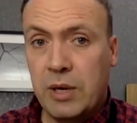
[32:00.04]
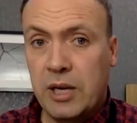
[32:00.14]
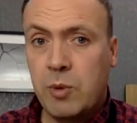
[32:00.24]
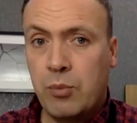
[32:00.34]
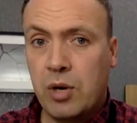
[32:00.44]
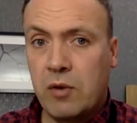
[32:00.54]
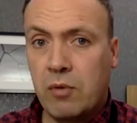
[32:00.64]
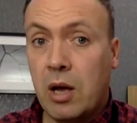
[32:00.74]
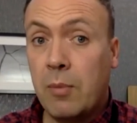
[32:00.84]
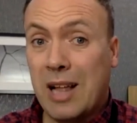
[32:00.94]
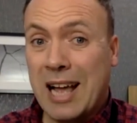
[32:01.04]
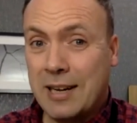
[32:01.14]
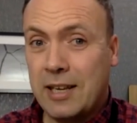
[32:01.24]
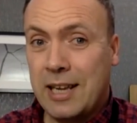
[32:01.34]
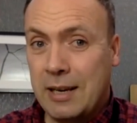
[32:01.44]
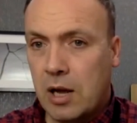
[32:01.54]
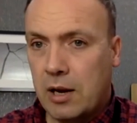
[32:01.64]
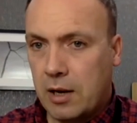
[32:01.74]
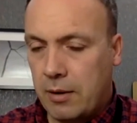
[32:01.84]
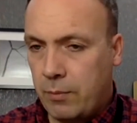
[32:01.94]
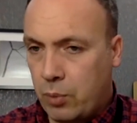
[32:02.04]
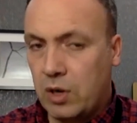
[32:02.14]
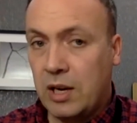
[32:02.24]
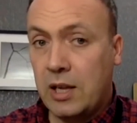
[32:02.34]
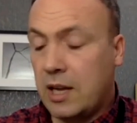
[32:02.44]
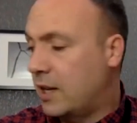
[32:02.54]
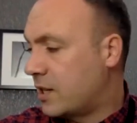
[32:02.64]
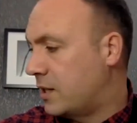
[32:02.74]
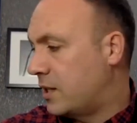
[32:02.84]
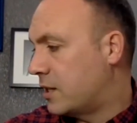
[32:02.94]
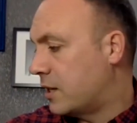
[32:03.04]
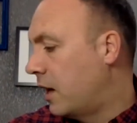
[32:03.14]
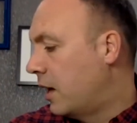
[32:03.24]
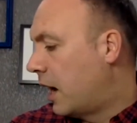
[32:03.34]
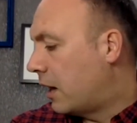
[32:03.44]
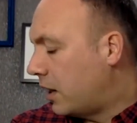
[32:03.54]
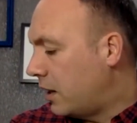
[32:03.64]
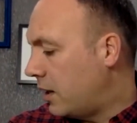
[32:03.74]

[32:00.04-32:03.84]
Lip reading: to be pretty reliable. And importantly, it is consistent. I think the